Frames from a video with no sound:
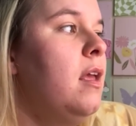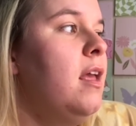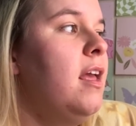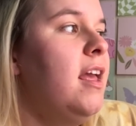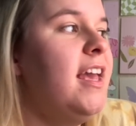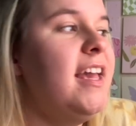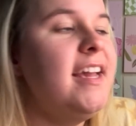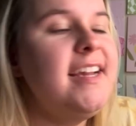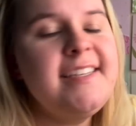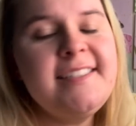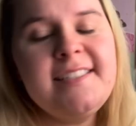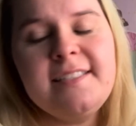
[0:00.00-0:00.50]

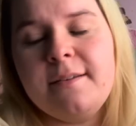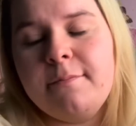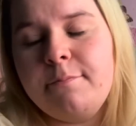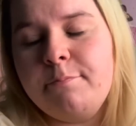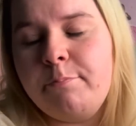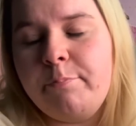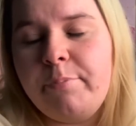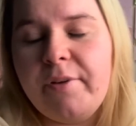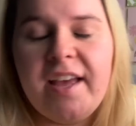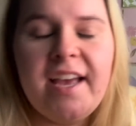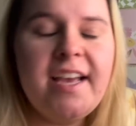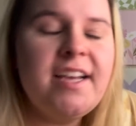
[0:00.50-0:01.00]
He's the
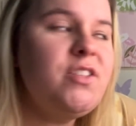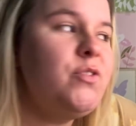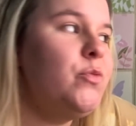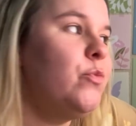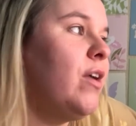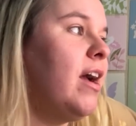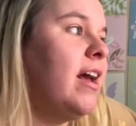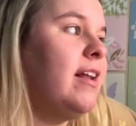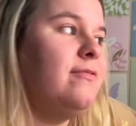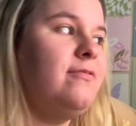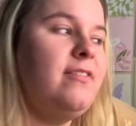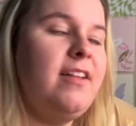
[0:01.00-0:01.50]
biggest
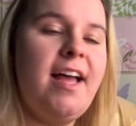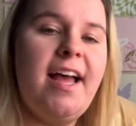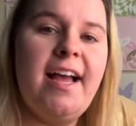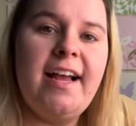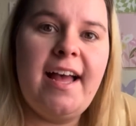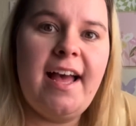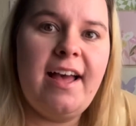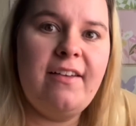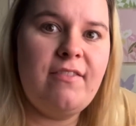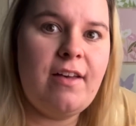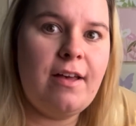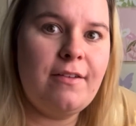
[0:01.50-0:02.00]
red flag
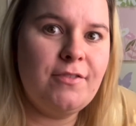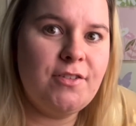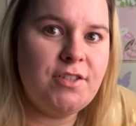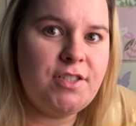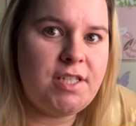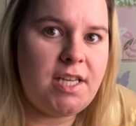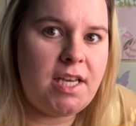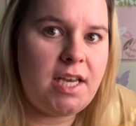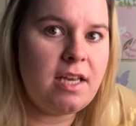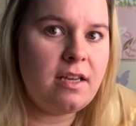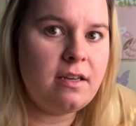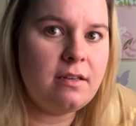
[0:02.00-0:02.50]
I've ever
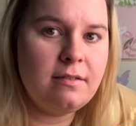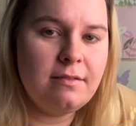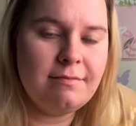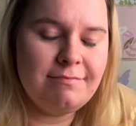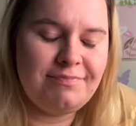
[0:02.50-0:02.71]
seen.